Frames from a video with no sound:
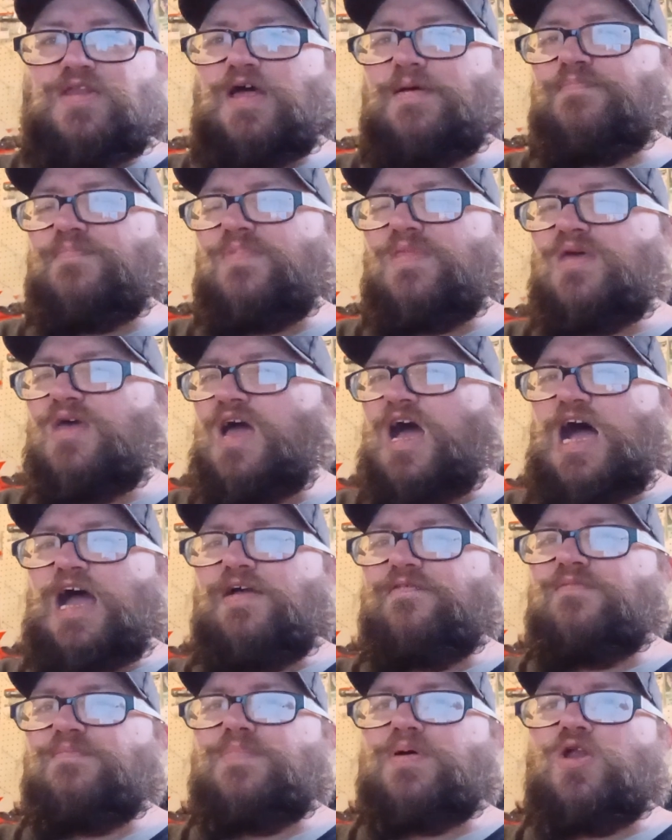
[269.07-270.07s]
And I
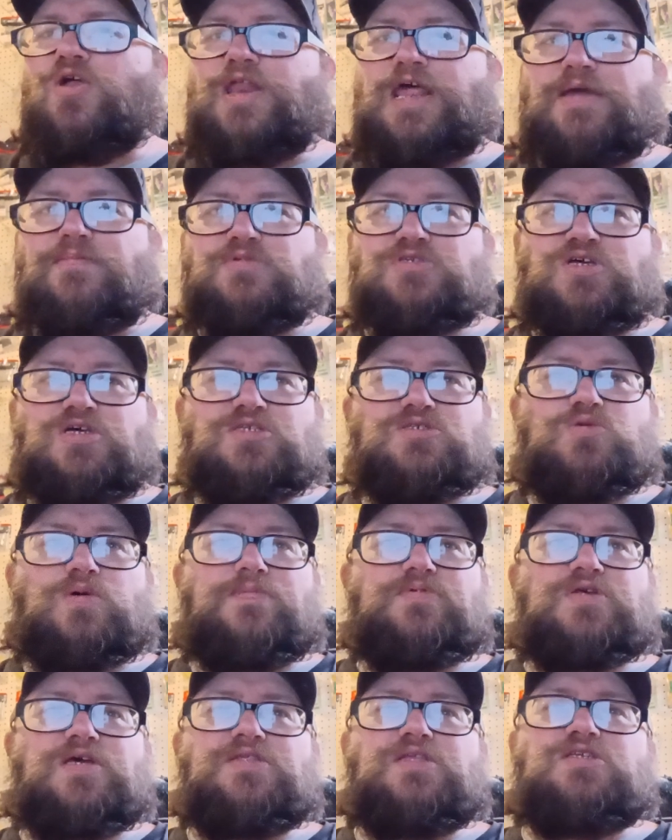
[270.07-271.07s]
haven't been on Amazon's
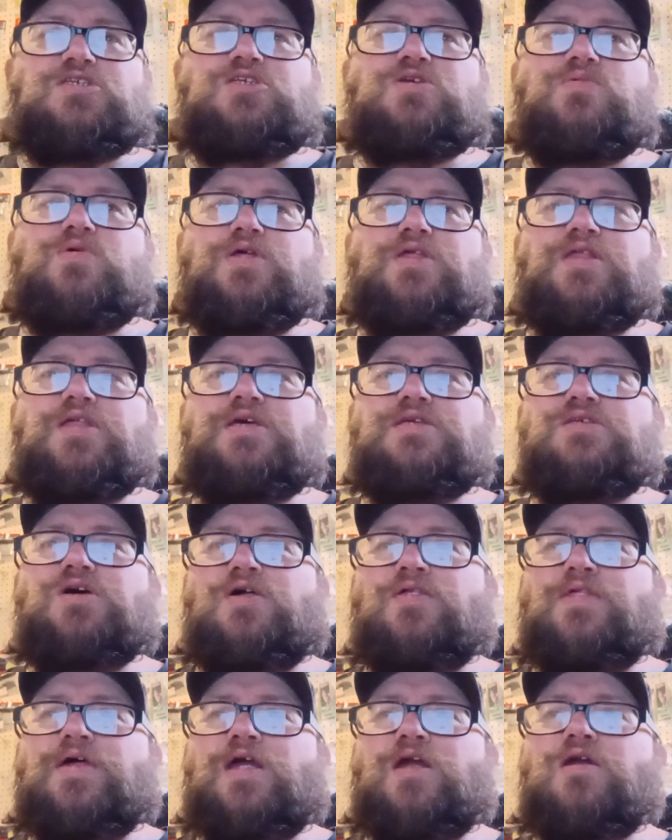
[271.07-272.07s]
website to see what it is
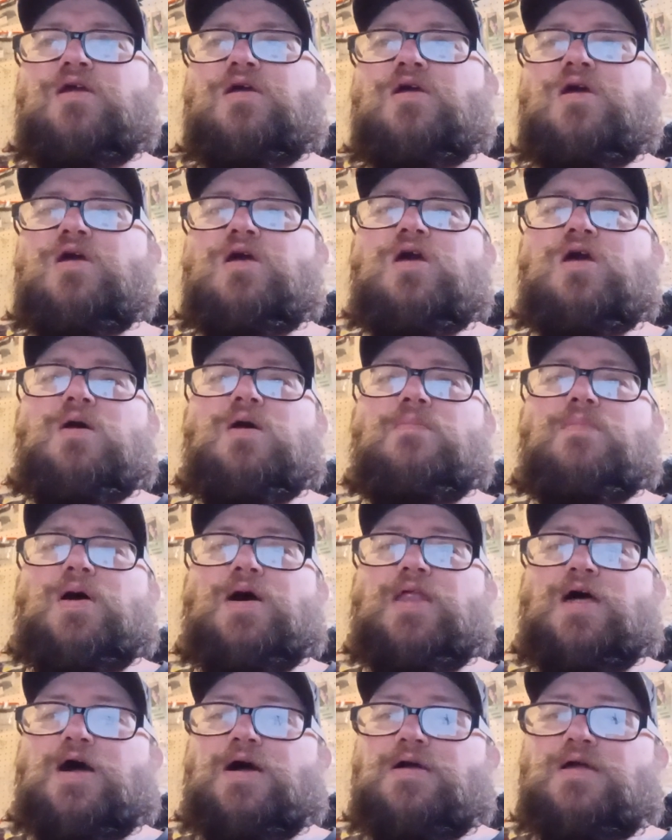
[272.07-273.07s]
on there,
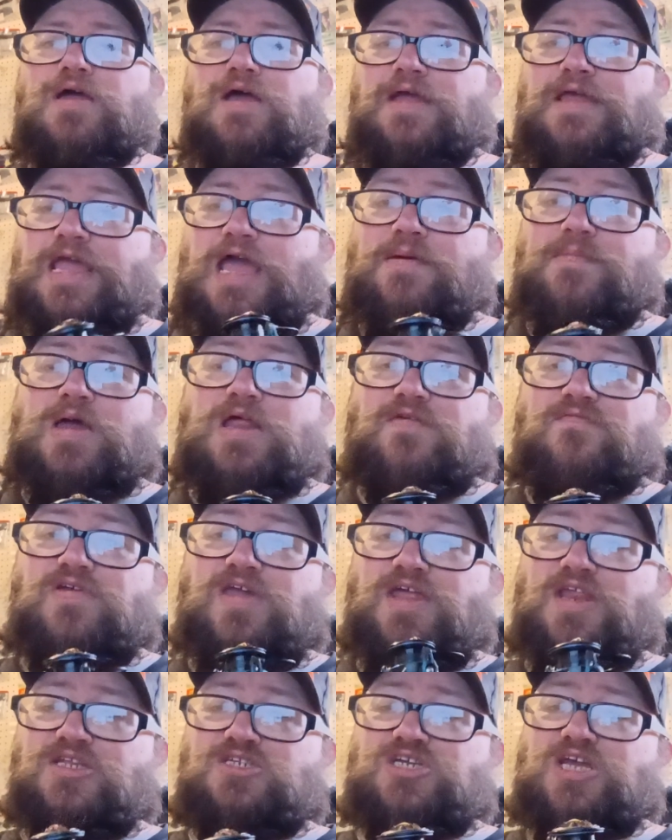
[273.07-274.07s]
but yeah, man, if you
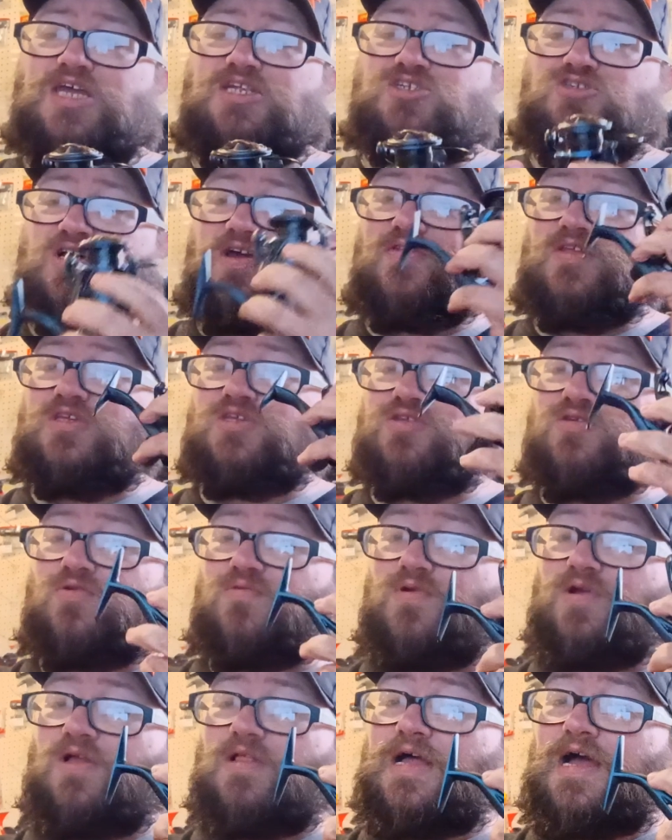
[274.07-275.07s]
get a chance, try this little
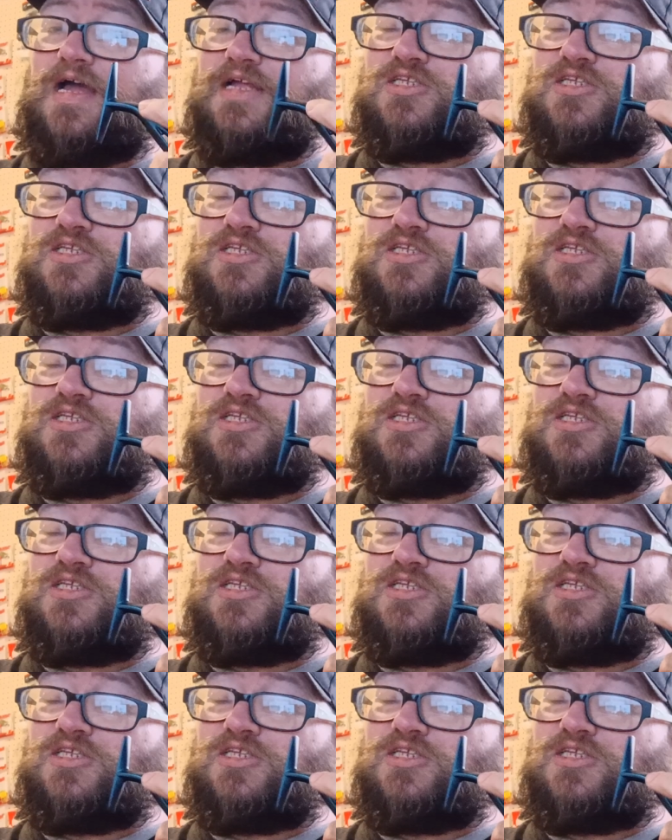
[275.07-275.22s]
reel out.